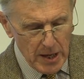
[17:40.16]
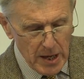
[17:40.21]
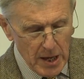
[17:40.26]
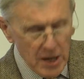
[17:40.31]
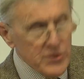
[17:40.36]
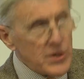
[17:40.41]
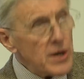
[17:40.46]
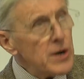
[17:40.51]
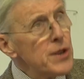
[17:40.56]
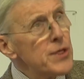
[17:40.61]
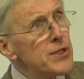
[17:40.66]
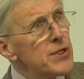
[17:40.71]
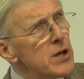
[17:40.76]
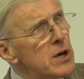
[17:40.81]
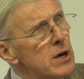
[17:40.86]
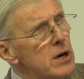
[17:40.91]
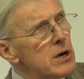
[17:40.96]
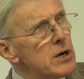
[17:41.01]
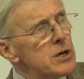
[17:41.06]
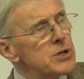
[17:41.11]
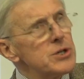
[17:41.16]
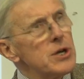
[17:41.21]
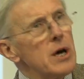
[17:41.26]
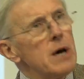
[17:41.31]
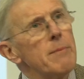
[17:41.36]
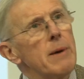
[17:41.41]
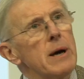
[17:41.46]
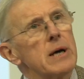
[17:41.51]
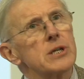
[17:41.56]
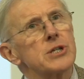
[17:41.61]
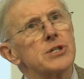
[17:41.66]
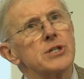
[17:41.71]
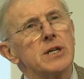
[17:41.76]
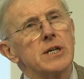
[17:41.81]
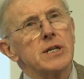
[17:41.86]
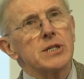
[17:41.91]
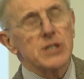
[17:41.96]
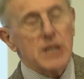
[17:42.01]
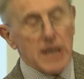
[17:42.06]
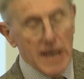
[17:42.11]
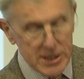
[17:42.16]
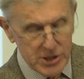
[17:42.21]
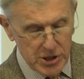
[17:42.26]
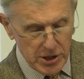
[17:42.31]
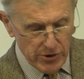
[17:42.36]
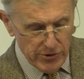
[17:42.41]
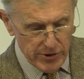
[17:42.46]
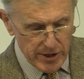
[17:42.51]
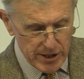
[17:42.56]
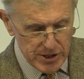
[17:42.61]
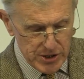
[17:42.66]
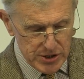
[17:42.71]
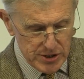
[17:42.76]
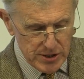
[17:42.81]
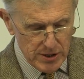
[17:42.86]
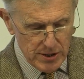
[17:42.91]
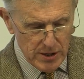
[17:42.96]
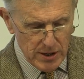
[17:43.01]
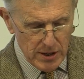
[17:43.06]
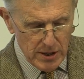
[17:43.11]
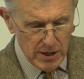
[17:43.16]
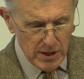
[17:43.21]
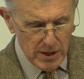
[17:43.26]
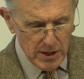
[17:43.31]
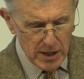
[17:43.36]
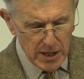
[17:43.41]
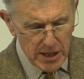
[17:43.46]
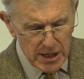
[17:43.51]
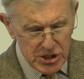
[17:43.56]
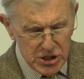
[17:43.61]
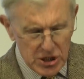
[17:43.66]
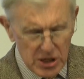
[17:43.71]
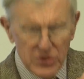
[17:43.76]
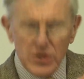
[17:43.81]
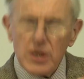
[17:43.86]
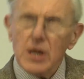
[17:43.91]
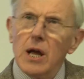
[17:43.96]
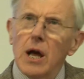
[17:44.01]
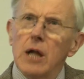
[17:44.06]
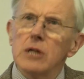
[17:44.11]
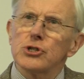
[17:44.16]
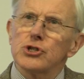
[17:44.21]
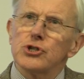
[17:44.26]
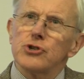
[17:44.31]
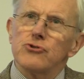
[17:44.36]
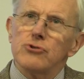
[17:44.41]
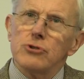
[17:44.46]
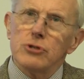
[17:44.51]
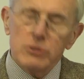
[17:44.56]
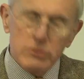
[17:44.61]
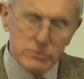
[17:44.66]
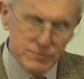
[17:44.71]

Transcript: Then third amongst these categories is cultural.